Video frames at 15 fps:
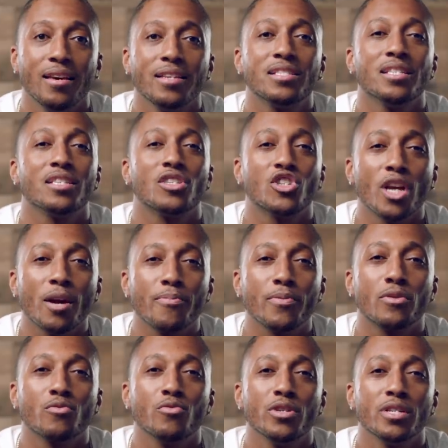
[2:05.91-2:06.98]
See, the
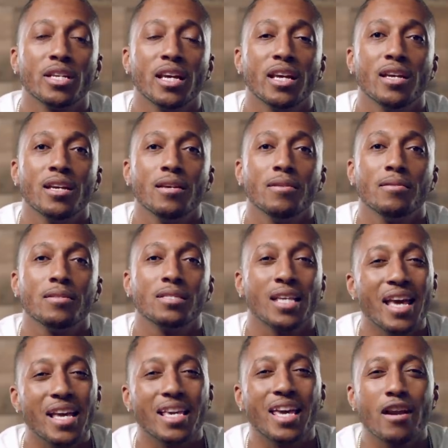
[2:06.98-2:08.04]
shepherd would
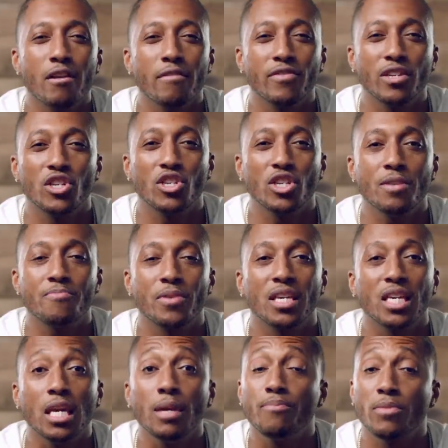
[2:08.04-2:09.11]
take care of these sheep
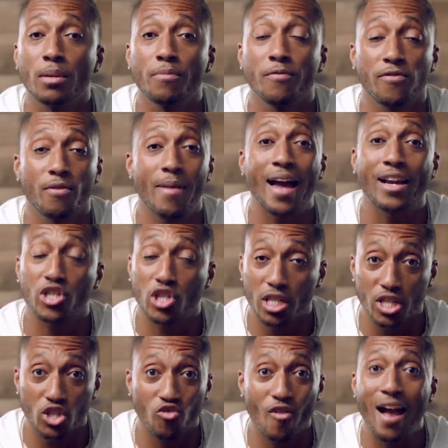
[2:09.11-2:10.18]
and keep them from
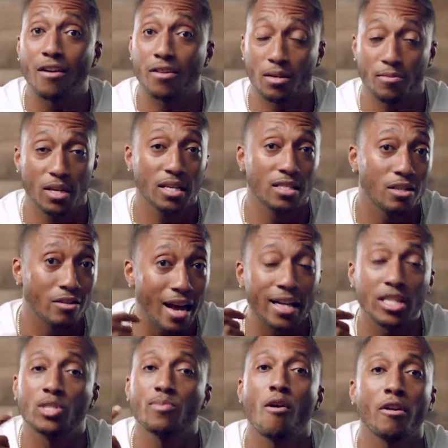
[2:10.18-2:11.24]
actually drowning because they're
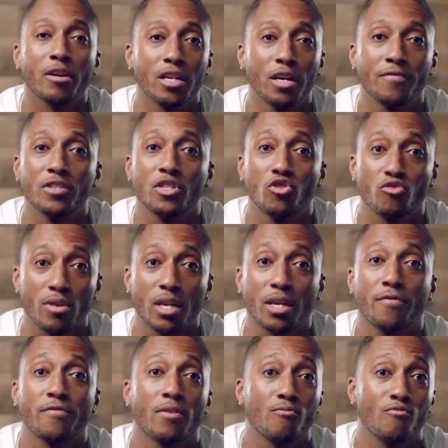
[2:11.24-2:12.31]
not smart enough to
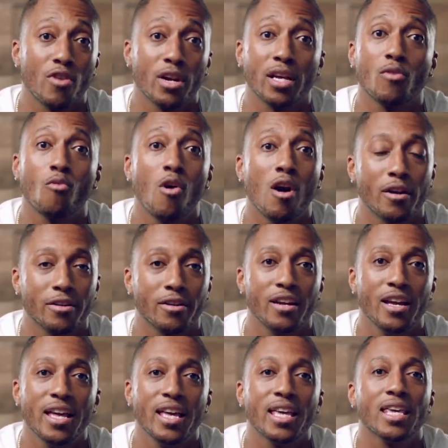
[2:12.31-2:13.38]
drink from running water.
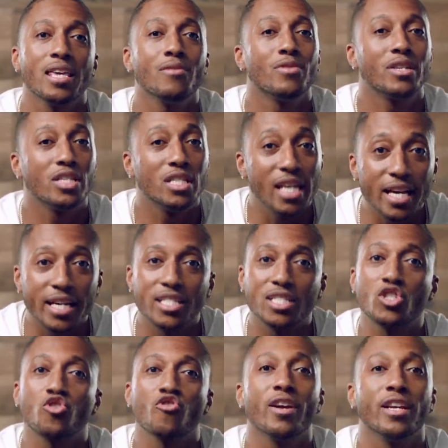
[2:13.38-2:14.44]
He would dig a
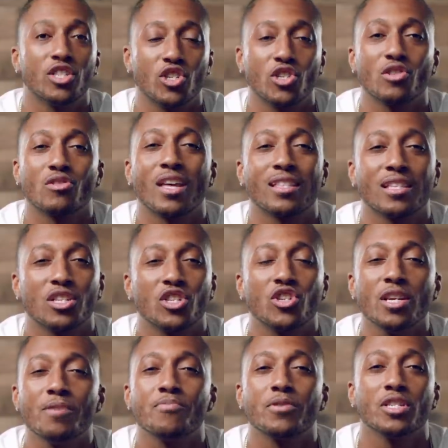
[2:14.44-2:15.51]
trench so that the
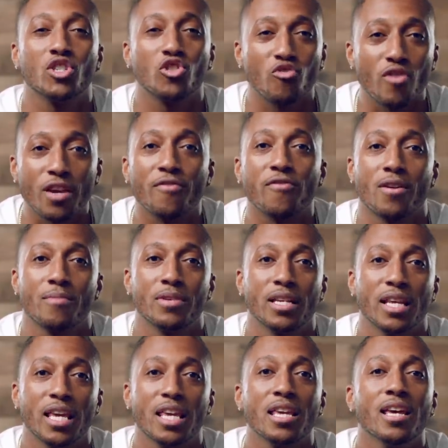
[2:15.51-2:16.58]
sheep could drink from it.
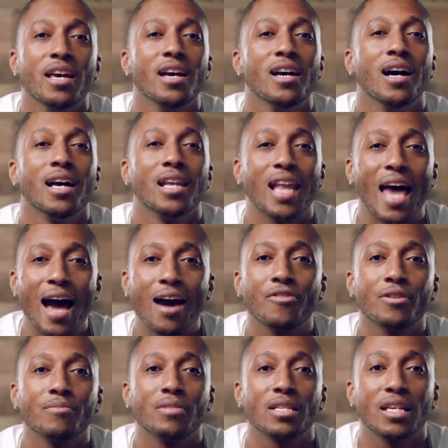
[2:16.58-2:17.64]
He allowed
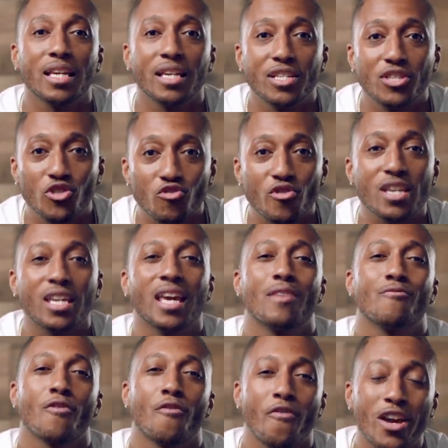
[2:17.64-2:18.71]
them to get drink
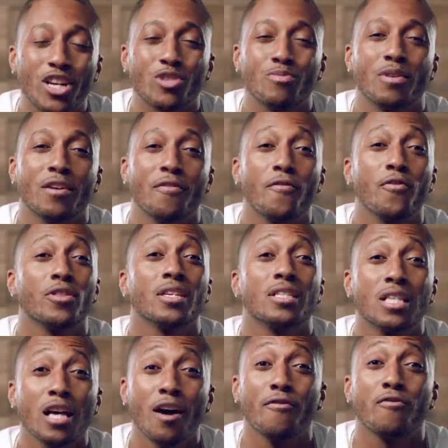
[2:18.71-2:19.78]
and refreshment for the
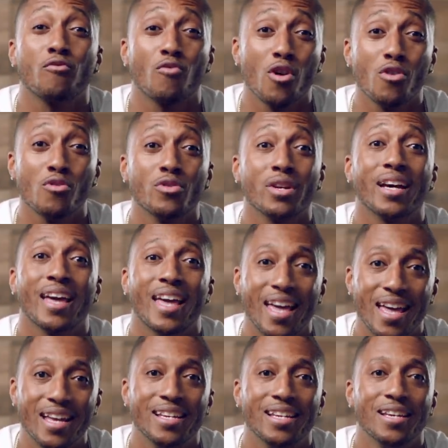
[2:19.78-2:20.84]
tough road
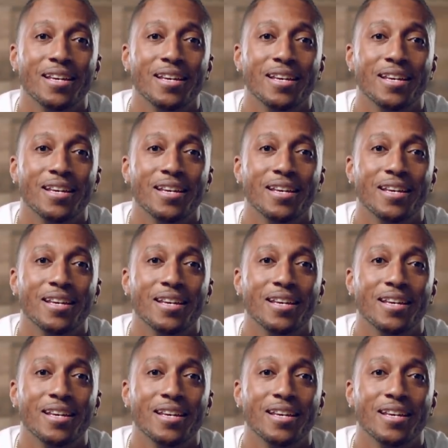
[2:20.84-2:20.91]
ahead.